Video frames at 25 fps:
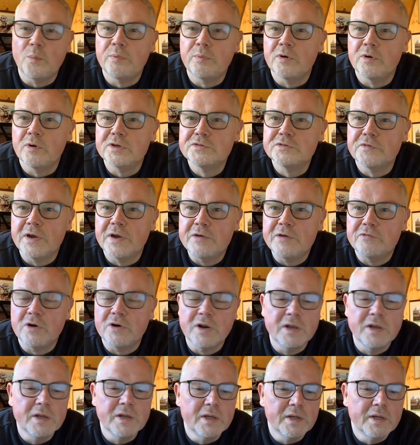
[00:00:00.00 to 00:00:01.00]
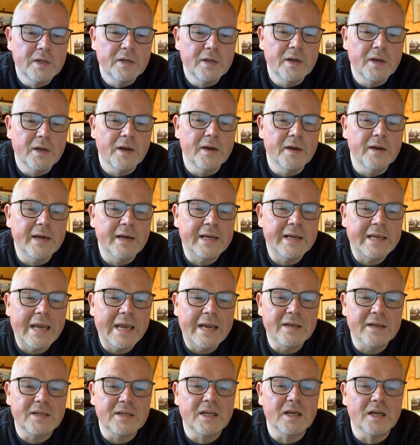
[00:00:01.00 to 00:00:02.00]
price favourite.
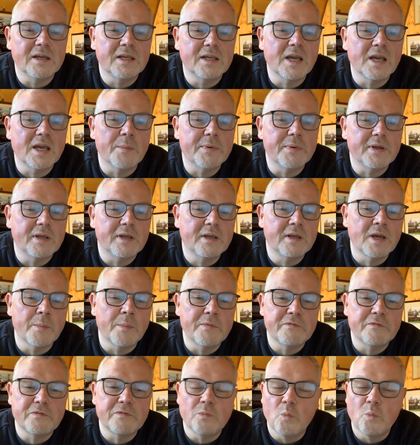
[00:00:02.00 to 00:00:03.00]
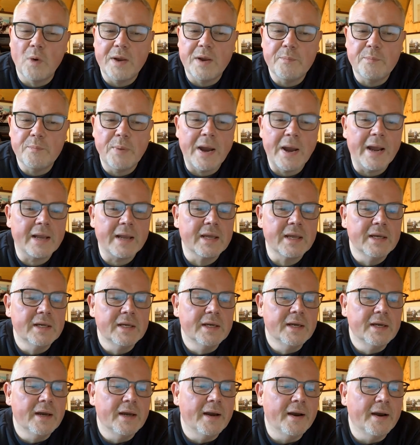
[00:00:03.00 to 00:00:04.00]
Again, coming from way back.
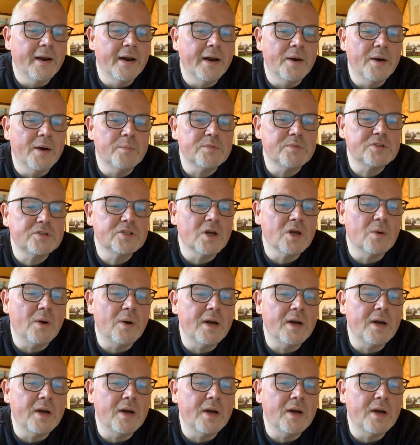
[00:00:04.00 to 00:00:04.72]
So